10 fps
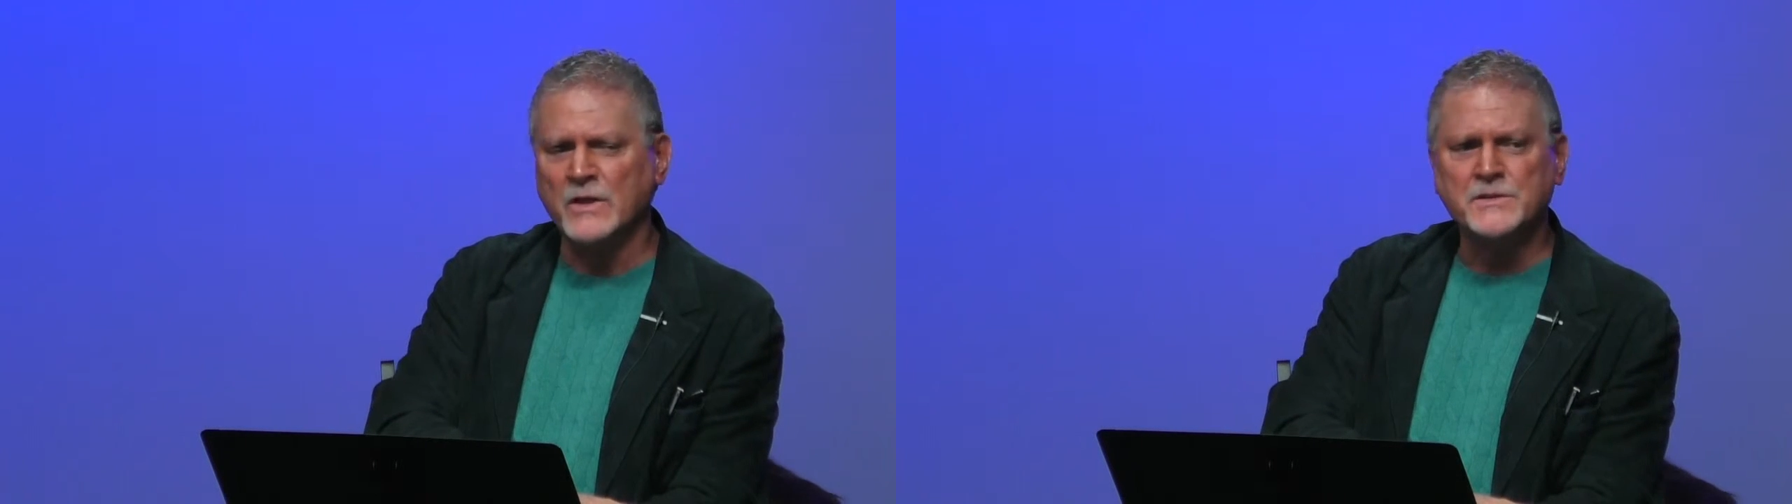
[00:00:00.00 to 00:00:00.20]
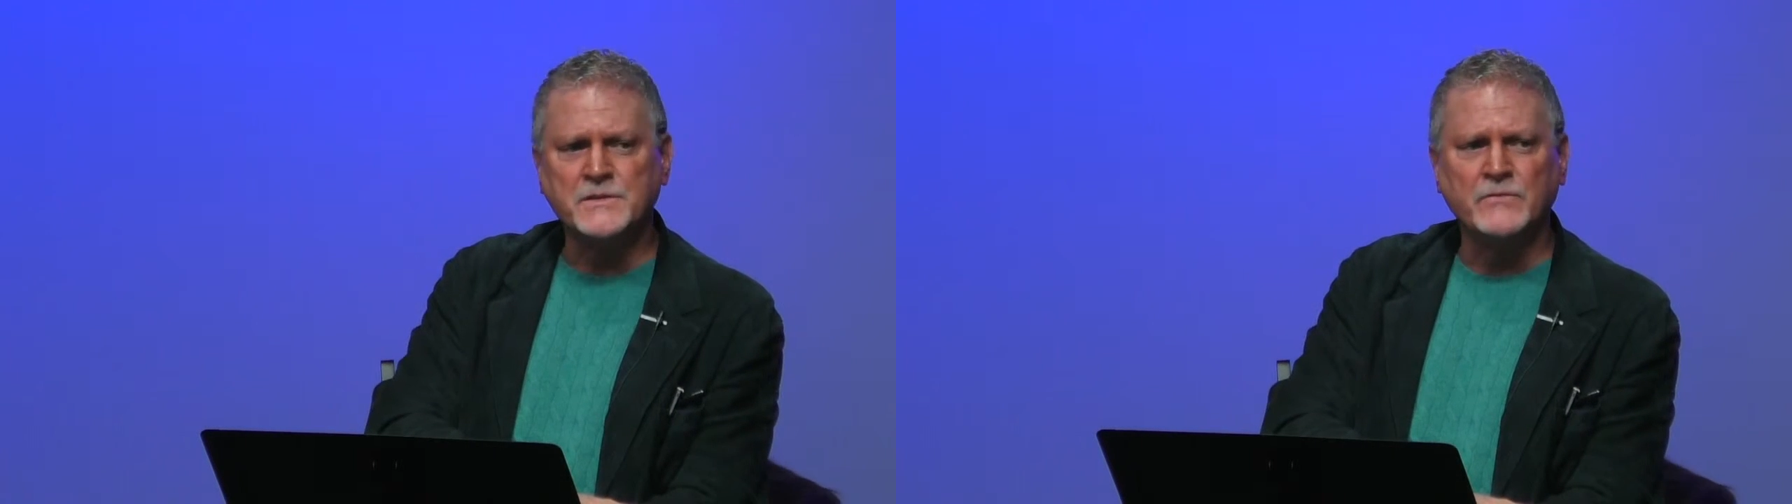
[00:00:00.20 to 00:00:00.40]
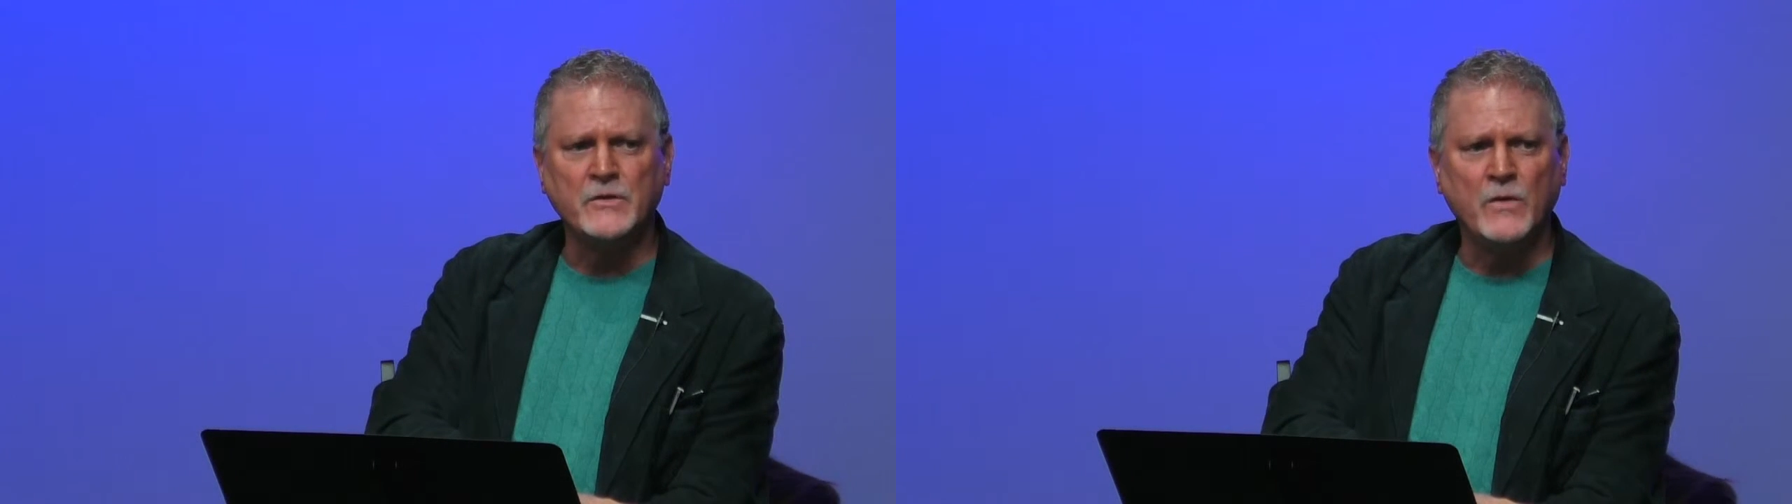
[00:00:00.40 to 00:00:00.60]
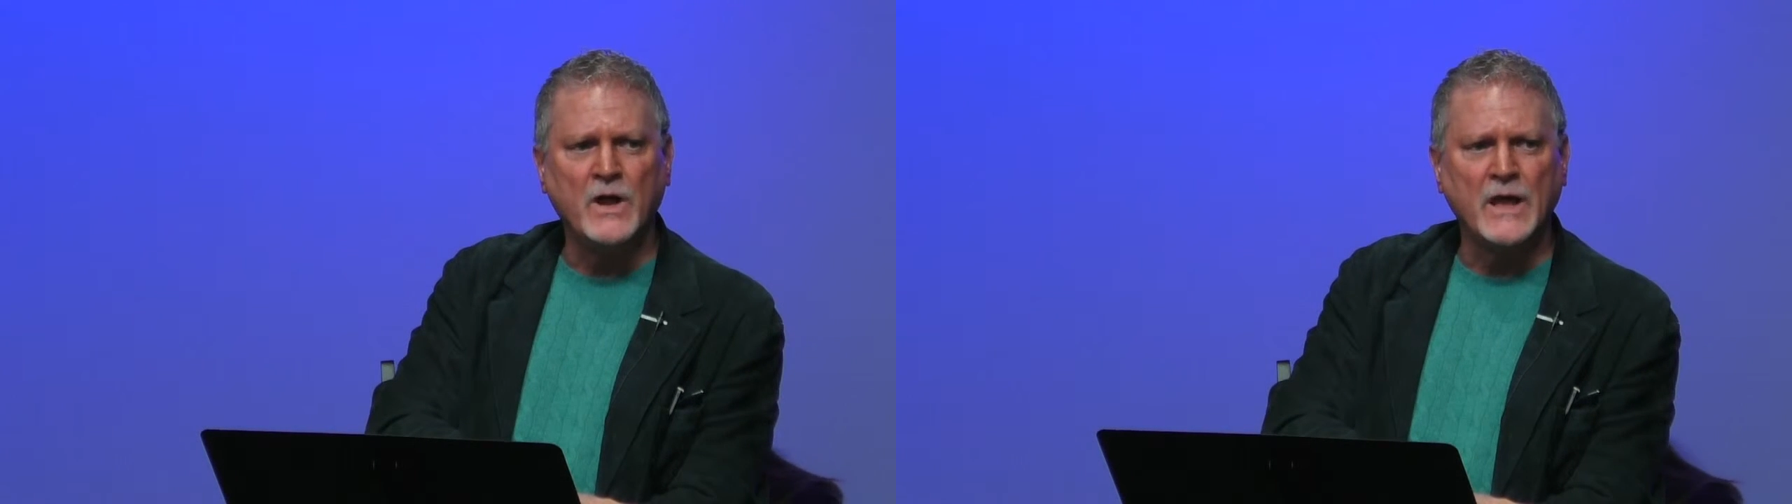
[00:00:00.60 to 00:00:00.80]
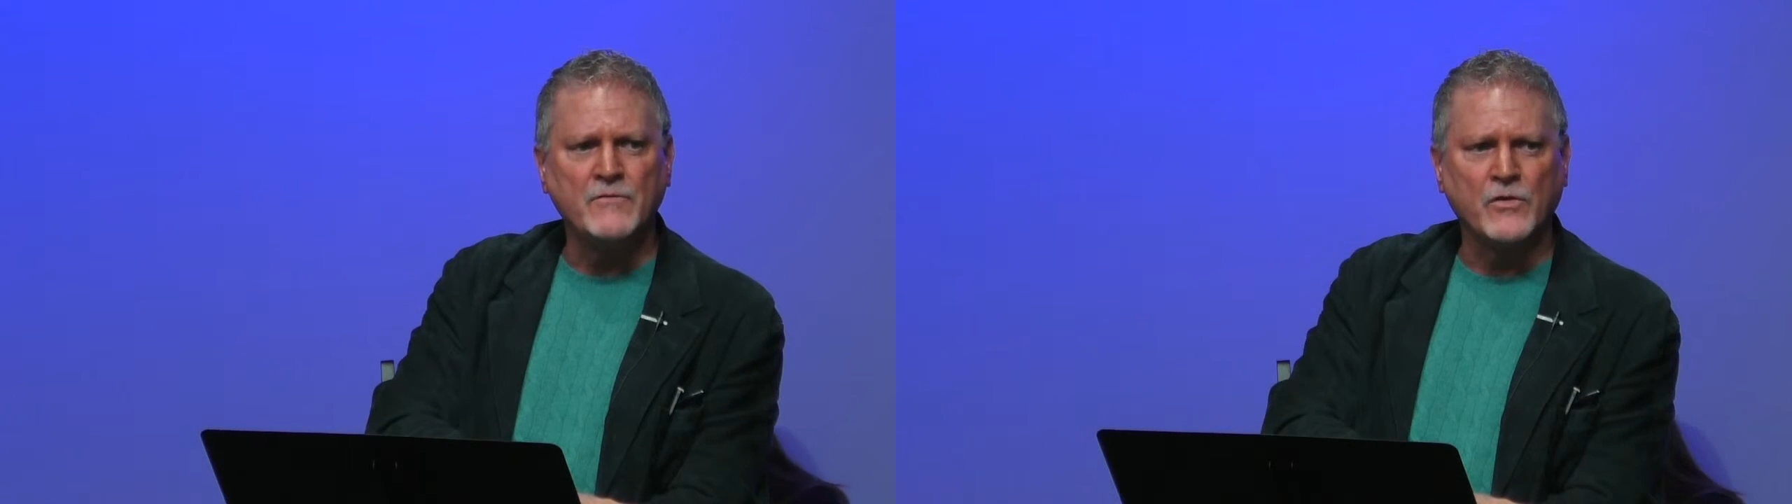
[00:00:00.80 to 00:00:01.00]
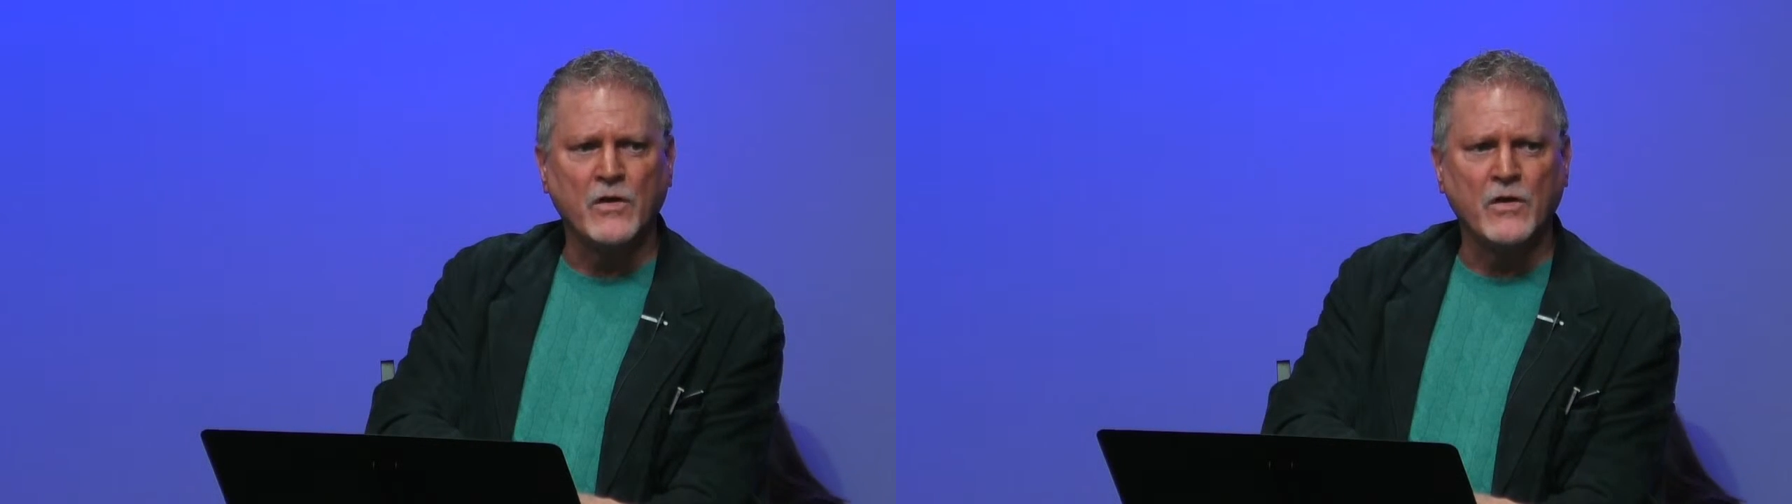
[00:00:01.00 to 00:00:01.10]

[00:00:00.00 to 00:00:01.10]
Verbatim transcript: relatively well after